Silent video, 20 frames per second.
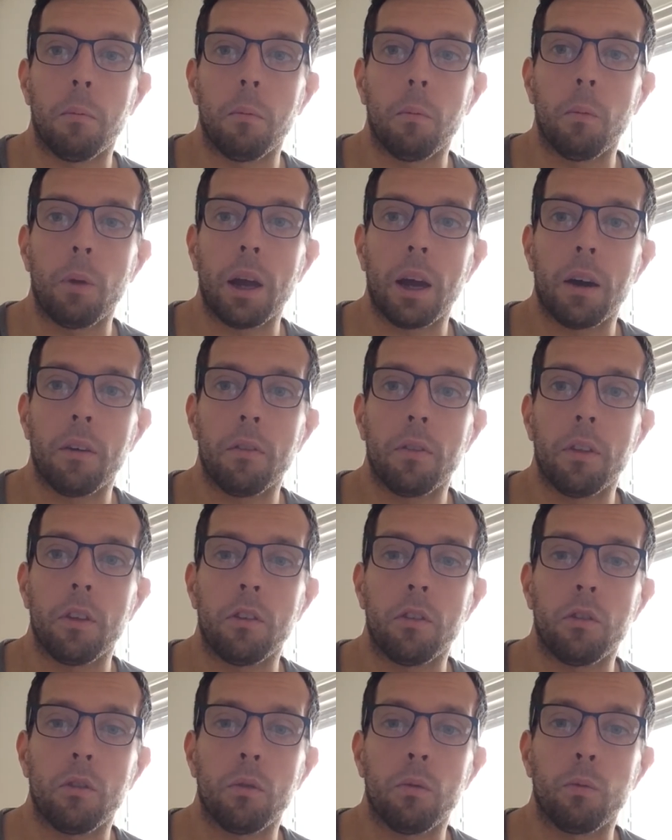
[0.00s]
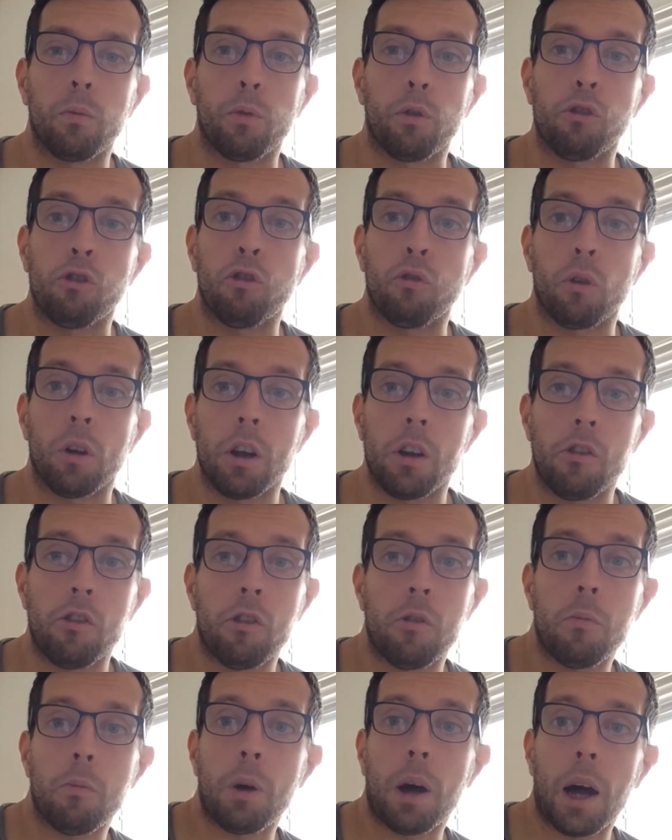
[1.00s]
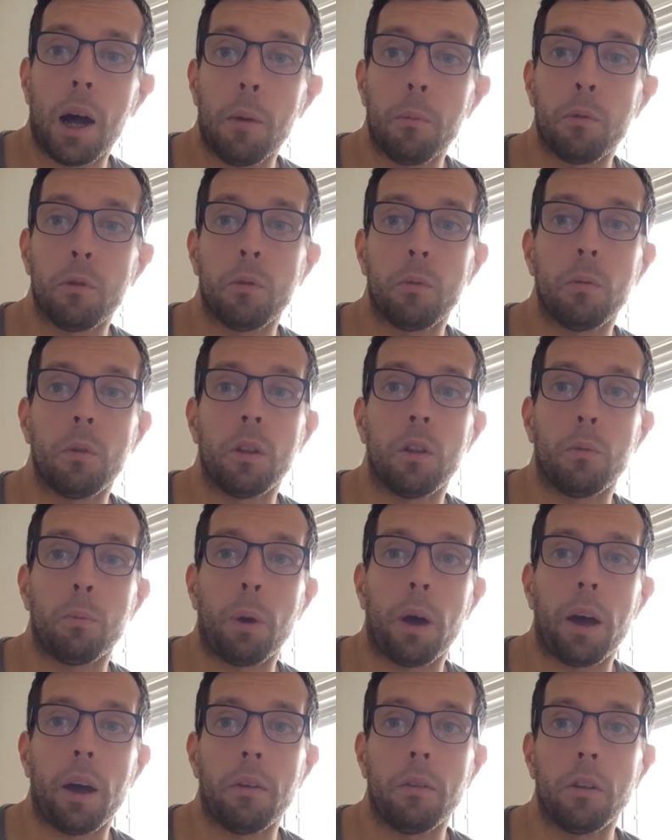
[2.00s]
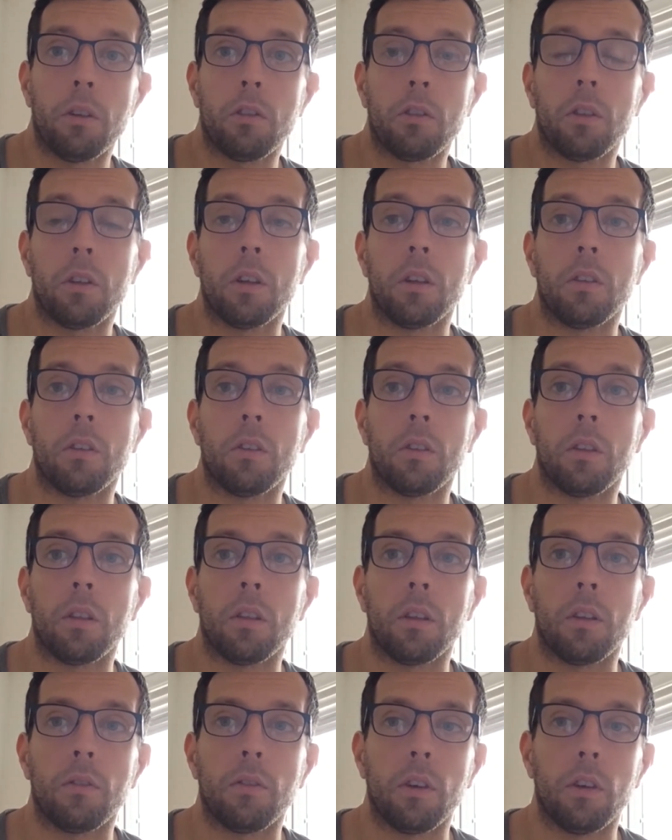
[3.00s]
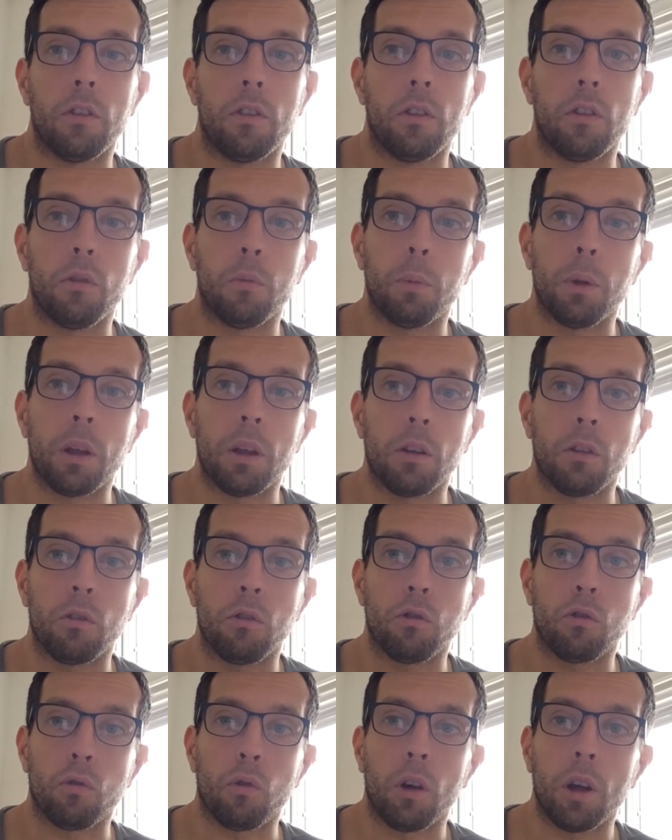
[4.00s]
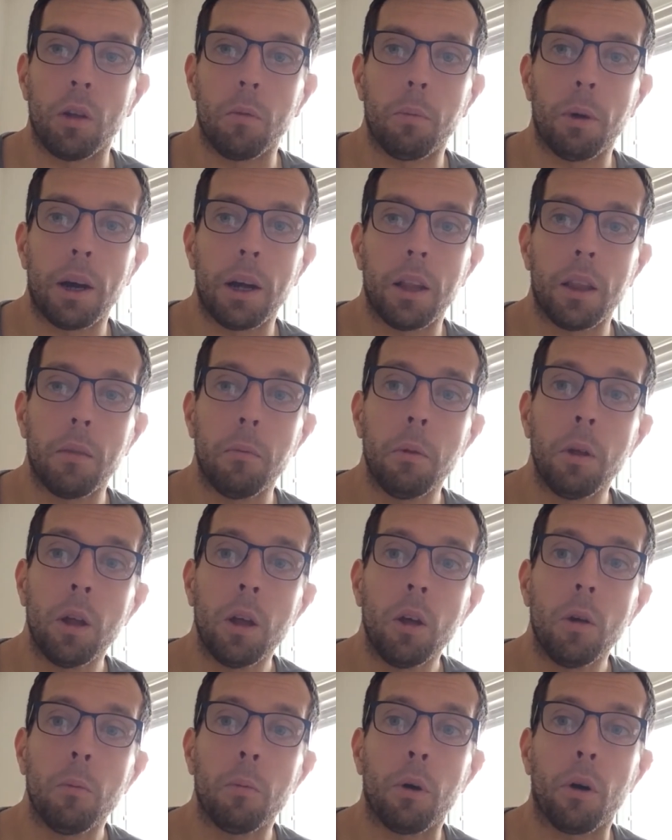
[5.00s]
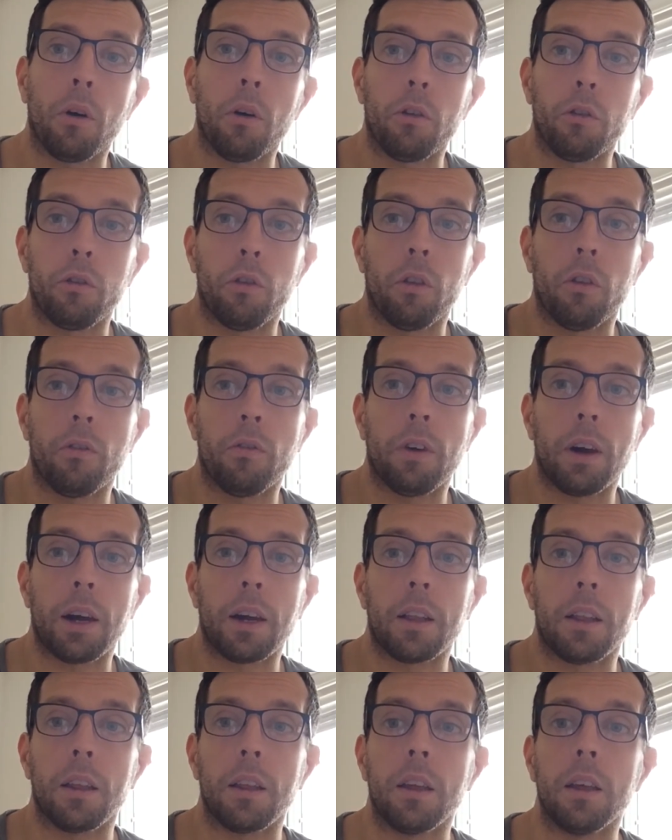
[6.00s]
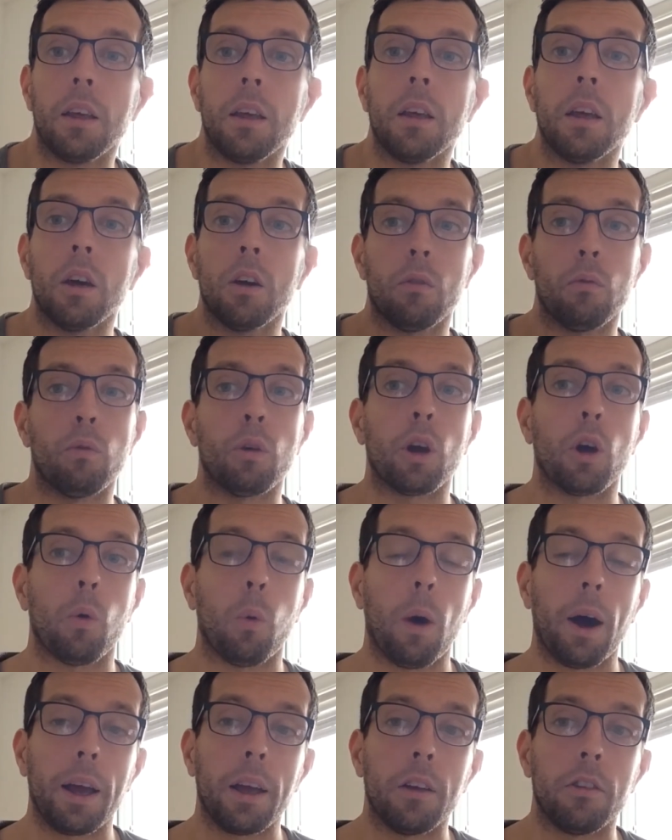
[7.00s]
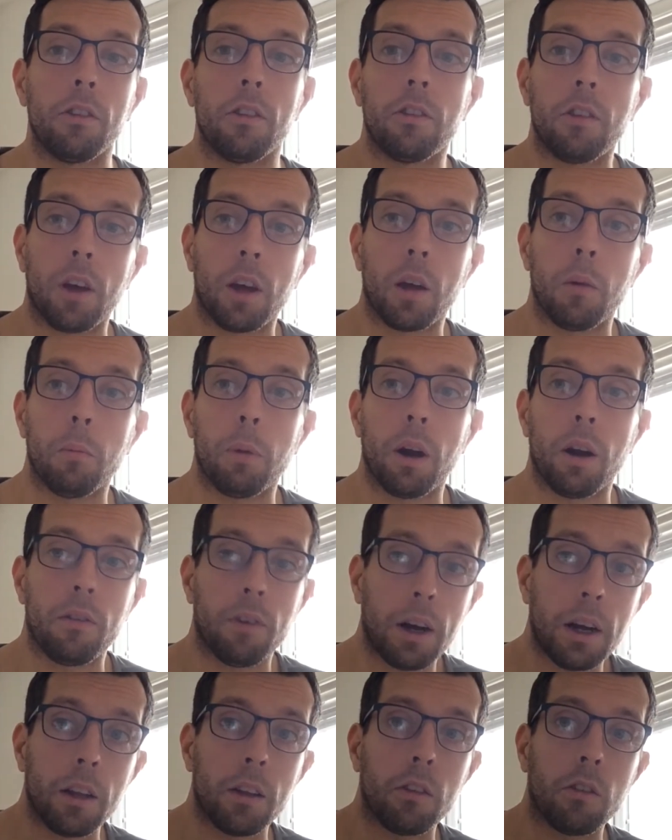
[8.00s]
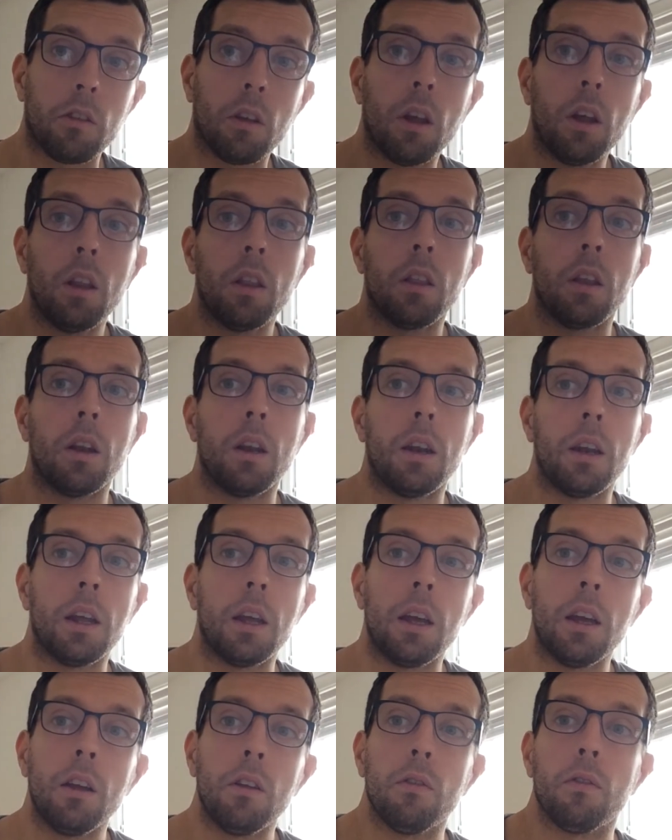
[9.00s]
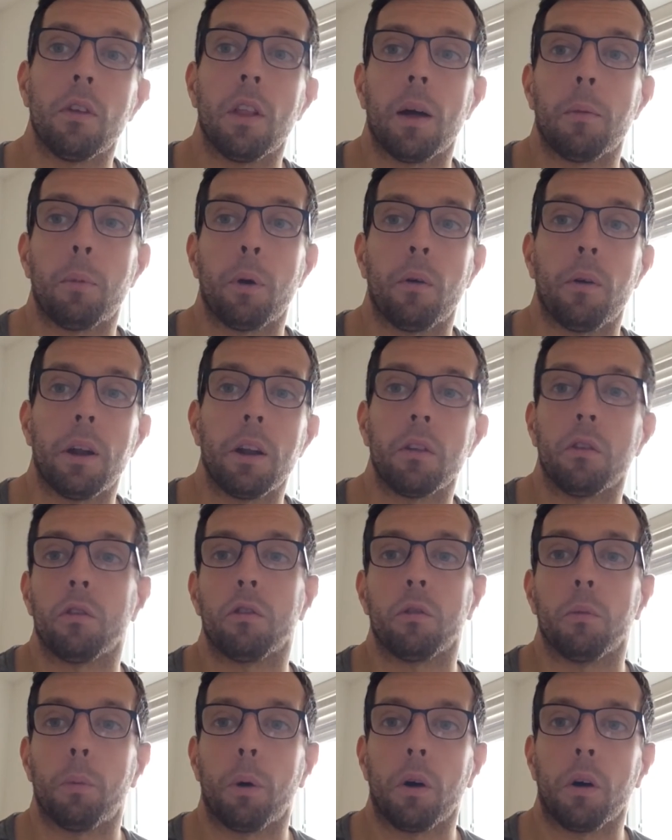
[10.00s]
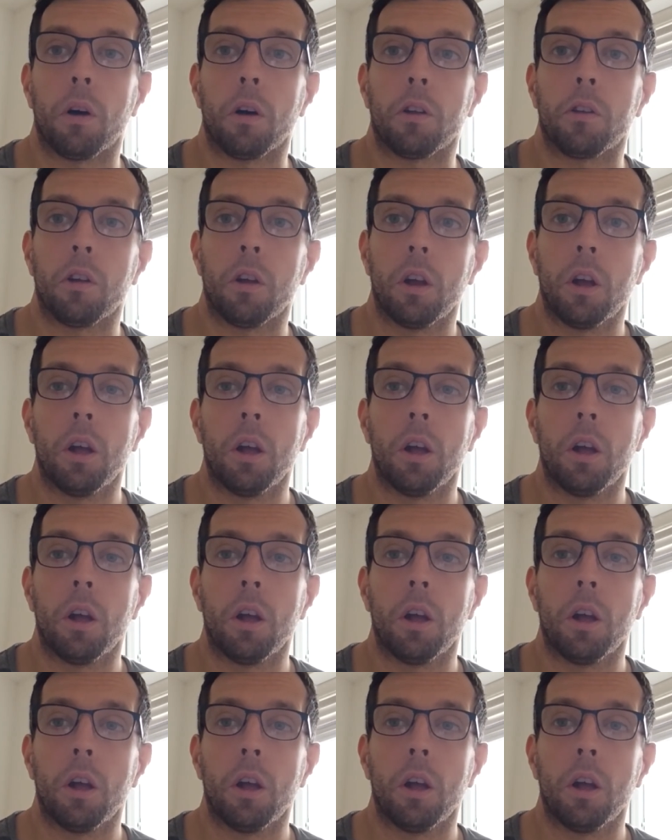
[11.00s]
We have this frustration perhaps with his parents, that he feels that he's being constrained by them, but also the fact that he requires a second pair of hands, the need for that parental support.